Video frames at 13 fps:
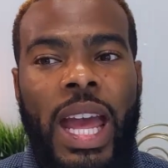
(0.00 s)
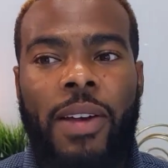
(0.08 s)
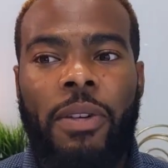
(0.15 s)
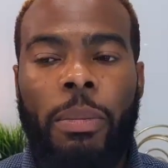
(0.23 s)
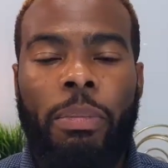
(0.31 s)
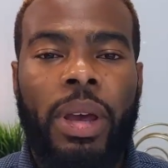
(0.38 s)

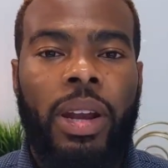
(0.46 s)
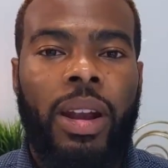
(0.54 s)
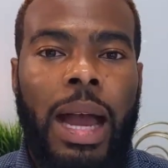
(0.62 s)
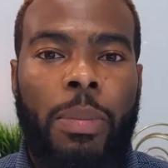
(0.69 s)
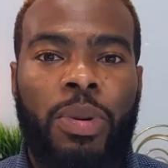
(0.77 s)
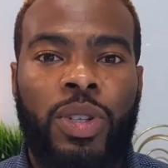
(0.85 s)
have a better
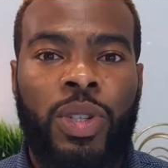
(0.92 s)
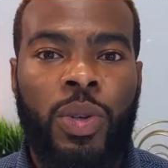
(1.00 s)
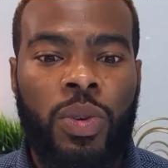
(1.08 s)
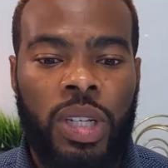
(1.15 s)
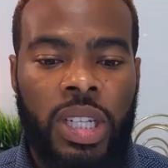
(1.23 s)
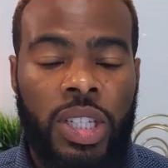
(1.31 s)

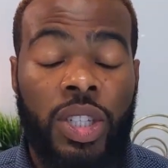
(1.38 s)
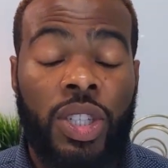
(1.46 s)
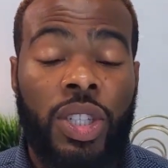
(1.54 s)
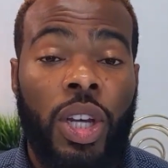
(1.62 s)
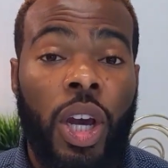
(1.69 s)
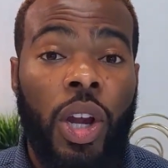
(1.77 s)
opportunity to
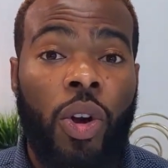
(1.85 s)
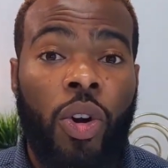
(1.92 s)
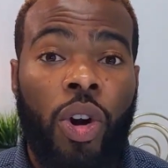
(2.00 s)
start